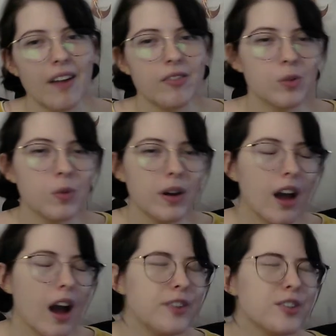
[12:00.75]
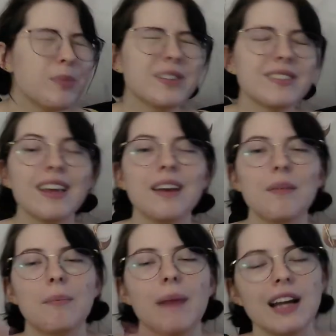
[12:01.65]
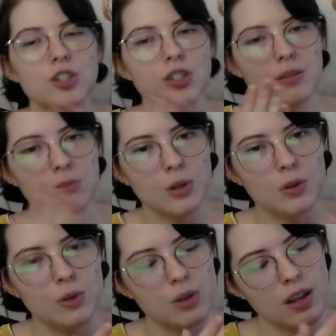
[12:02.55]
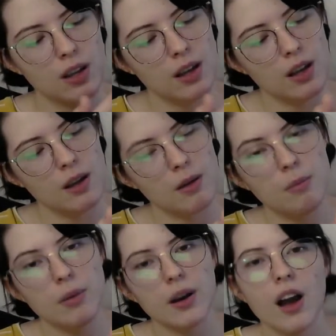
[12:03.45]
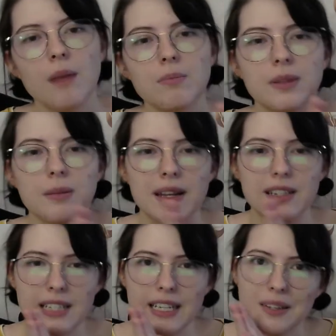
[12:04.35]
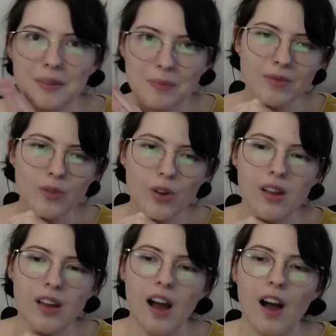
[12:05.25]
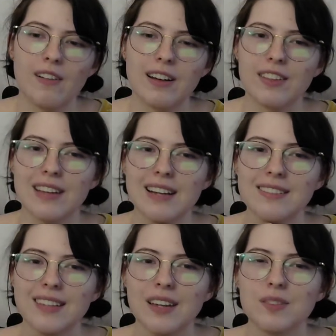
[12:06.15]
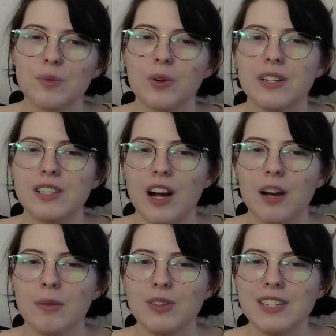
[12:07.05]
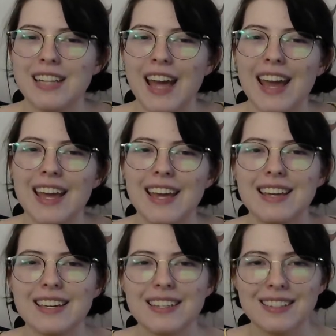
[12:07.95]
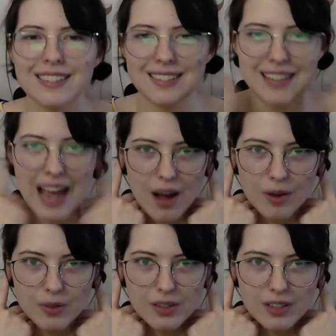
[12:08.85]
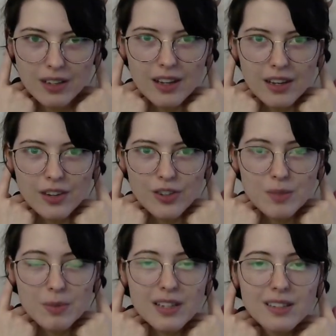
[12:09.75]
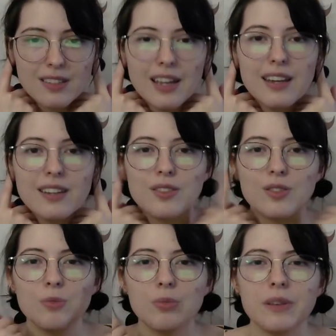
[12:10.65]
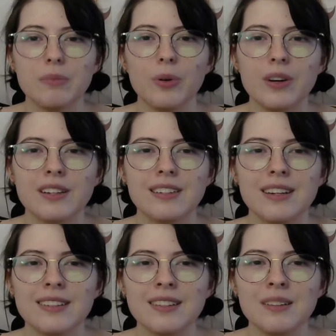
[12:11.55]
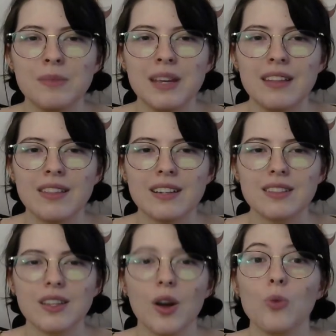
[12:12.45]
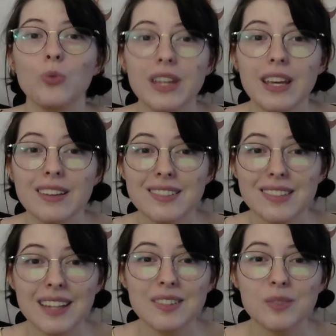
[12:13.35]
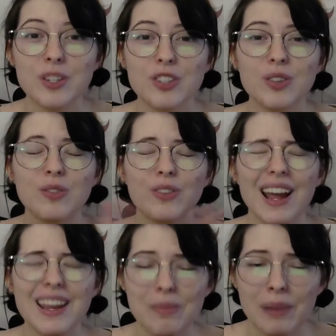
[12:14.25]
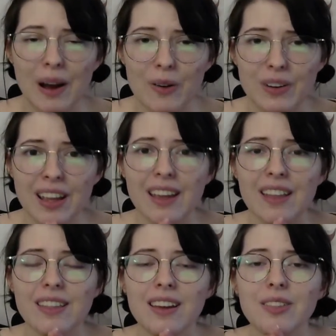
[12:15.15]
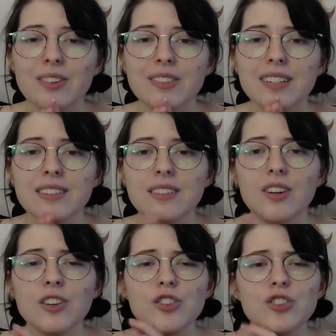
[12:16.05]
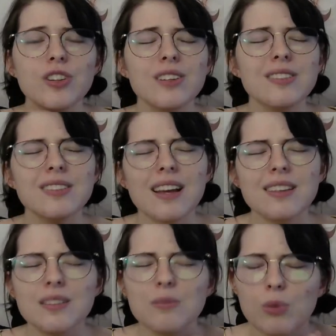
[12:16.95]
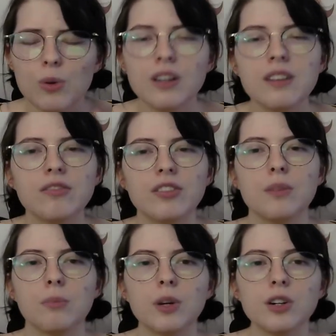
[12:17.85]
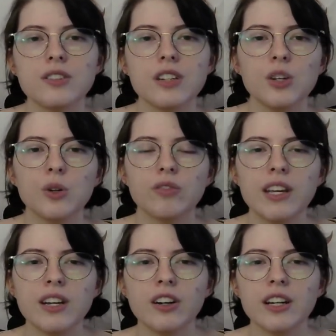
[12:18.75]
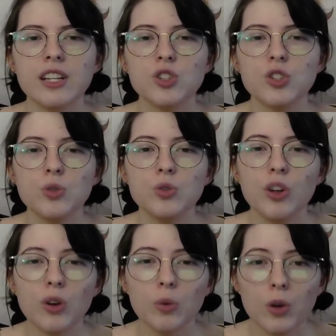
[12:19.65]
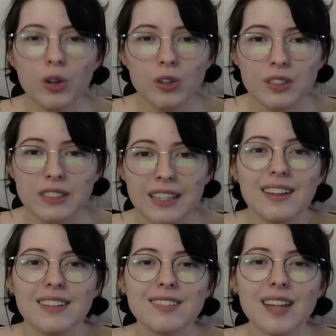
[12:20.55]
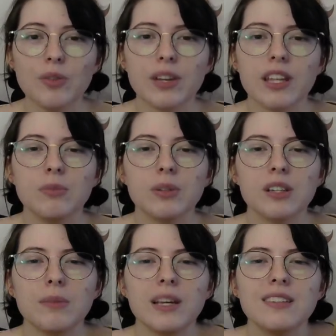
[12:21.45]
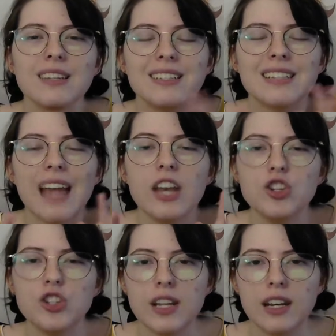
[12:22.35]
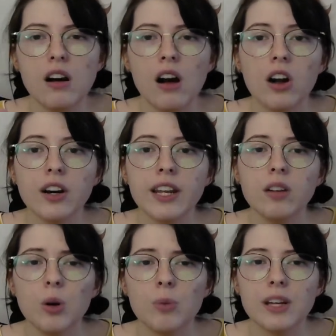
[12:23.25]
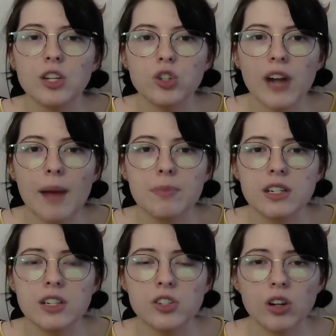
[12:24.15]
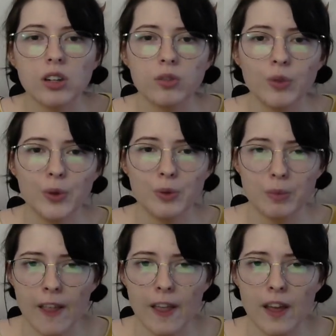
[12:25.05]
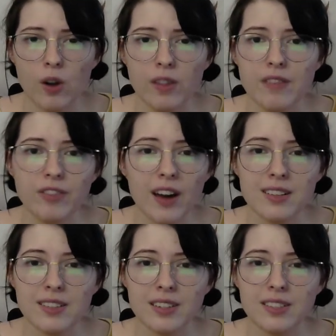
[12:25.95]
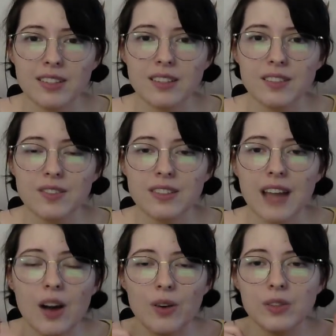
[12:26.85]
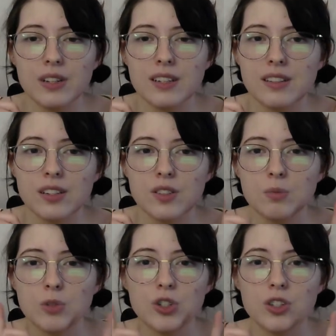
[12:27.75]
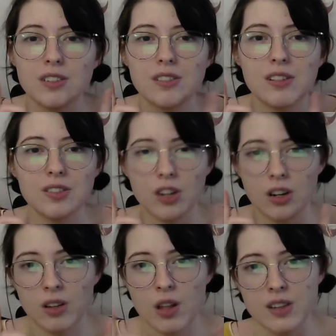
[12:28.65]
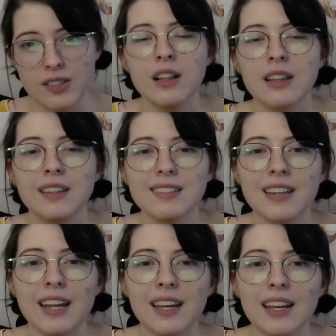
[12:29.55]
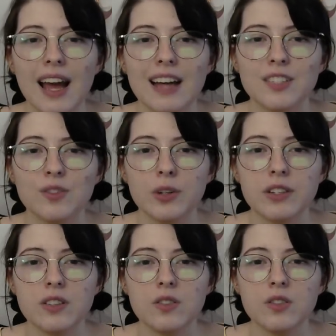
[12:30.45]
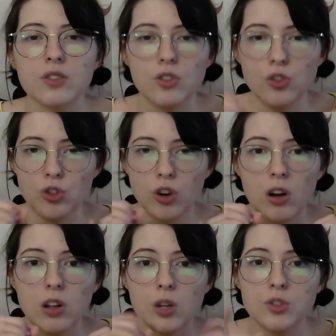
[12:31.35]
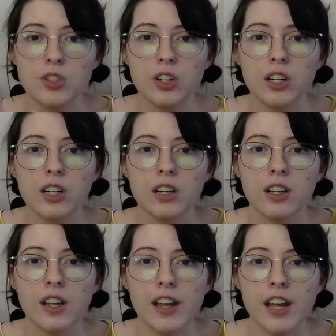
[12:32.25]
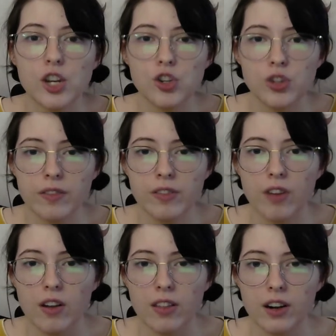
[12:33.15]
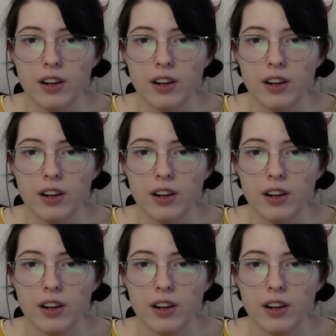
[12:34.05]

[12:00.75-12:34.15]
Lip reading: to 100% match the mood, but complement it. Alright, and the last sense we're going to talk about today is sound. Just because sight is super important doesn't mean that it's the only sense we should write about. The other senses are just as important for immersing your reader into your world. Sound can build amazing tension, our hero being trapped in a dark room, and all they've got is their sense of sound as they're smushed into this dark closet, listening as voices draw closer and drift farther.